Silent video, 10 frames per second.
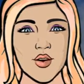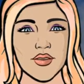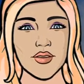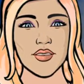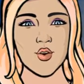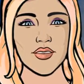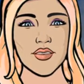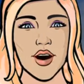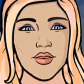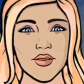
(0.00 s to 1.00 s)
Much of
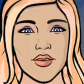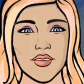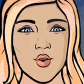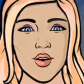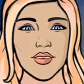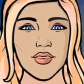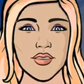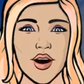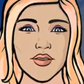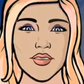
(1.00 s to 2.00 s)
Hooke's scientific
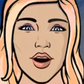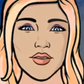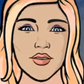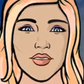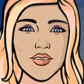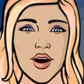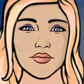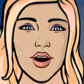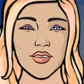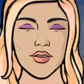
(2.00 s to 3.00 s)
work was conducted in his
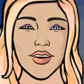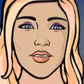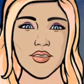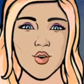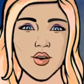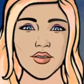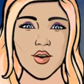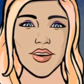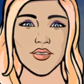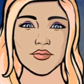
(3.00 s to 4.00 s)
capacity as
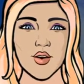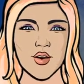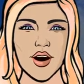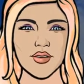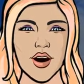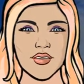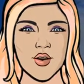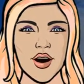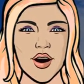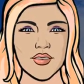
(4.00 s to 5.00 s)
curator of experiments
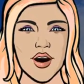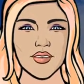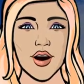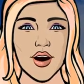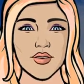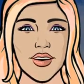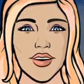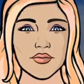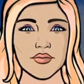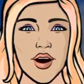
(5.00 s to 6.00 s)
of the Royal
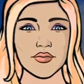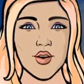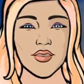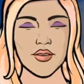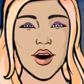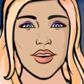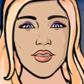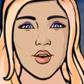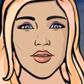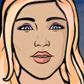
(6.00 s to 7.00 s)
Society, a post that
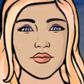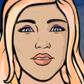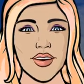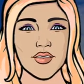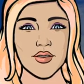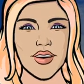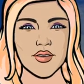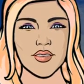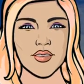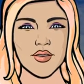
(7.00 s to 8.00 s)
he held from
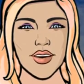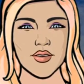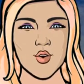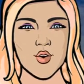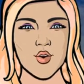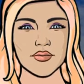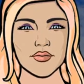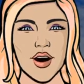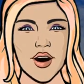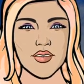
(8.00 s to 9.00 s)
1662,
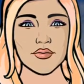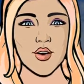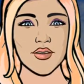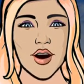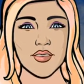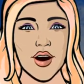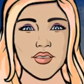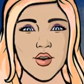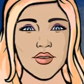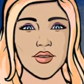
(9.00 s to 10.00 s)
or as part of the
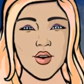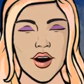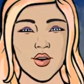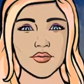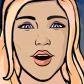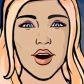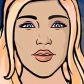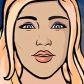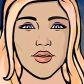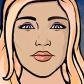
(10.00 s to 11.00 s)
household of Robert
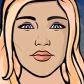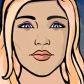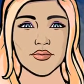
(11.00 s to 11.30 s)
Boyle.